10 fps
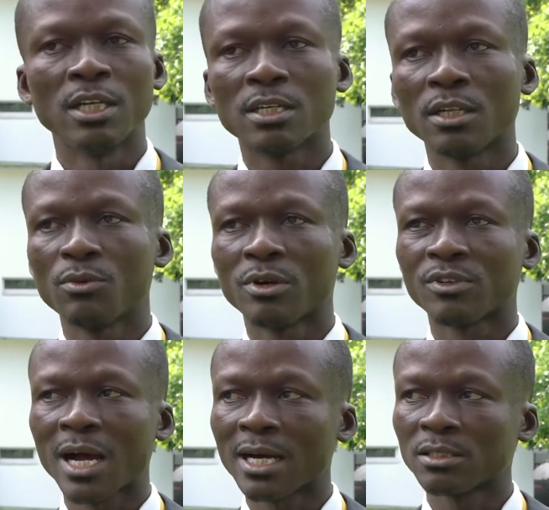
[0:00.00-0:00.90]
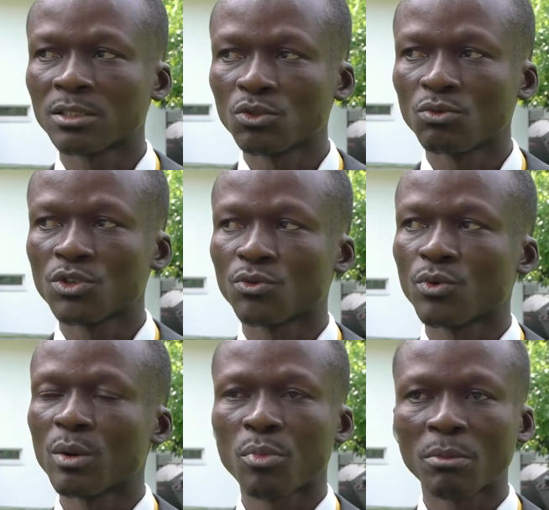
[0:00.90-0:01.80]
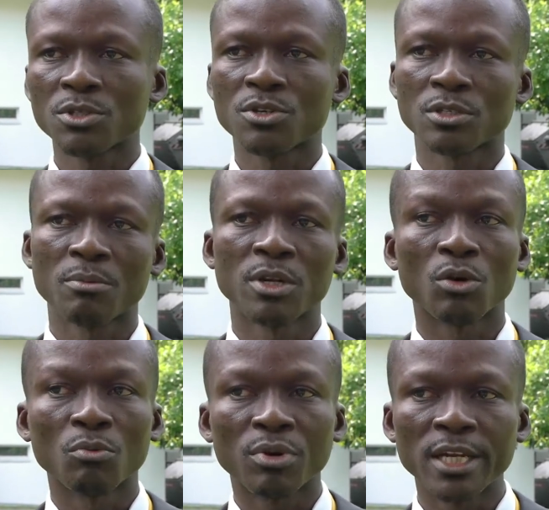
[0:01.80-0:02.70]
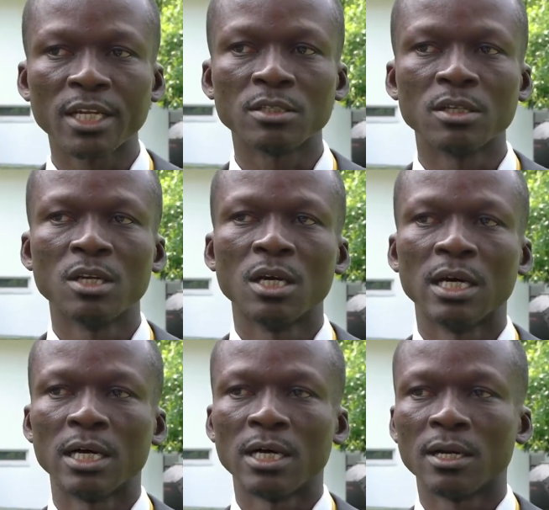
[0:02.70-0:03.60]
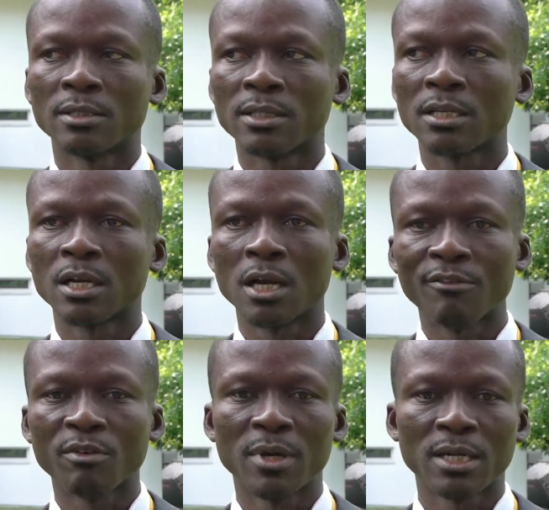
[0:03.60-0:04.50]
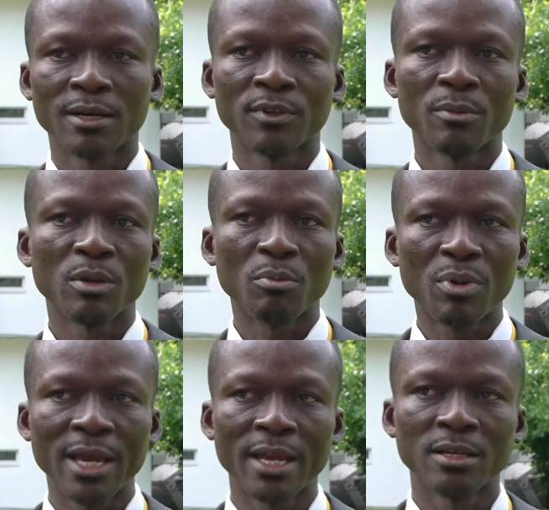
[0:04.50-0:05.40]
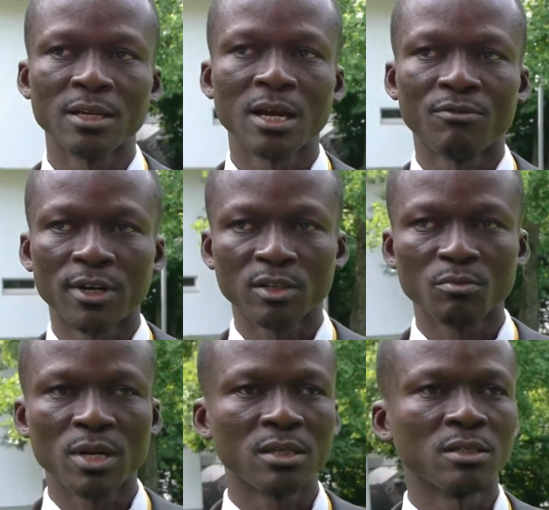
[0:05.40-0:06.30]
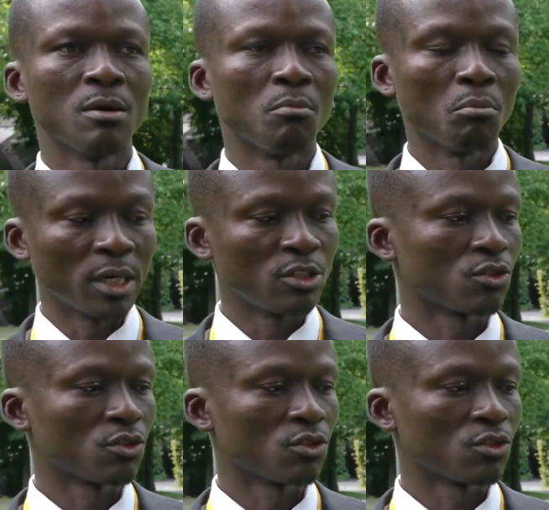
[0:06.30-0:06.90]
Lately, we have had a situation where publishers have been complaining that the government have not been paying advertisement money